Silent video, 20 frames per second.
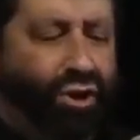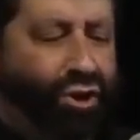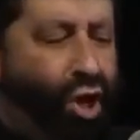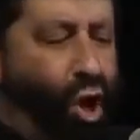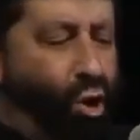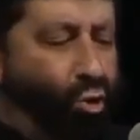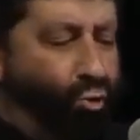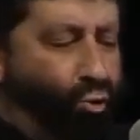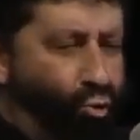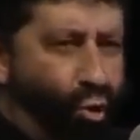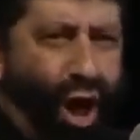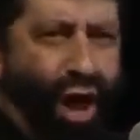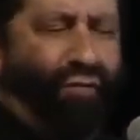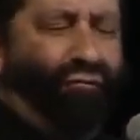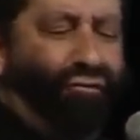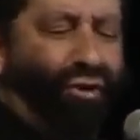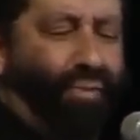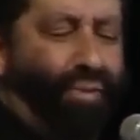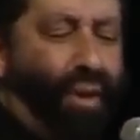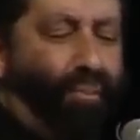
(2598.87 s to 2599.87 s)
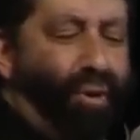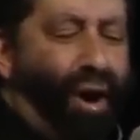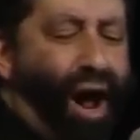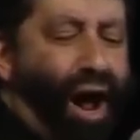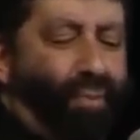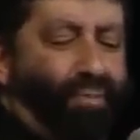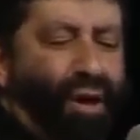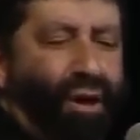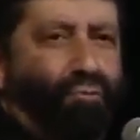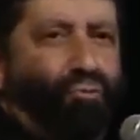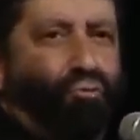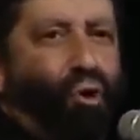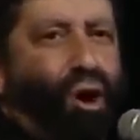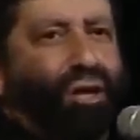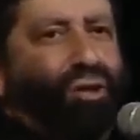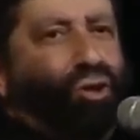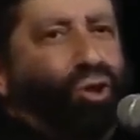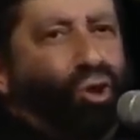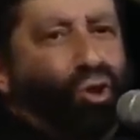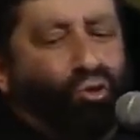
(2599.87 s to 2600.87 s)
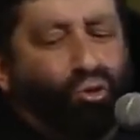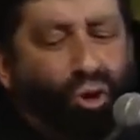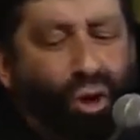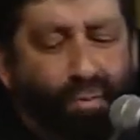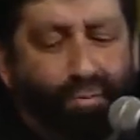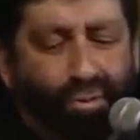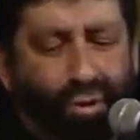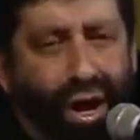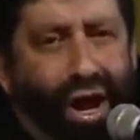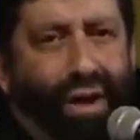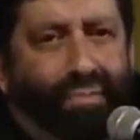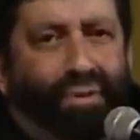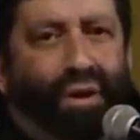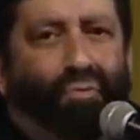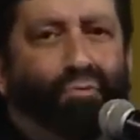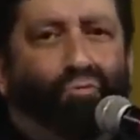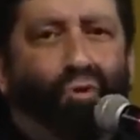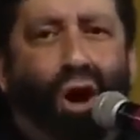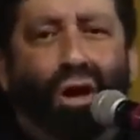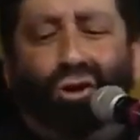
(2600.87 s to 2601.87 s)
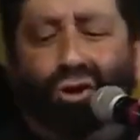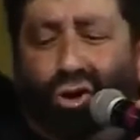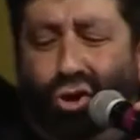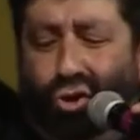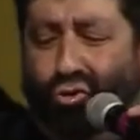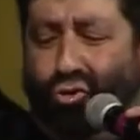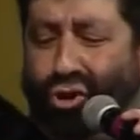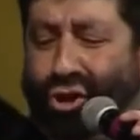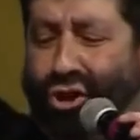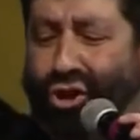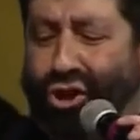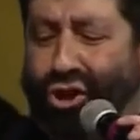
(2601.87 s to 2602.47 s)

Don't run from the problem. Run to the problem. Run to the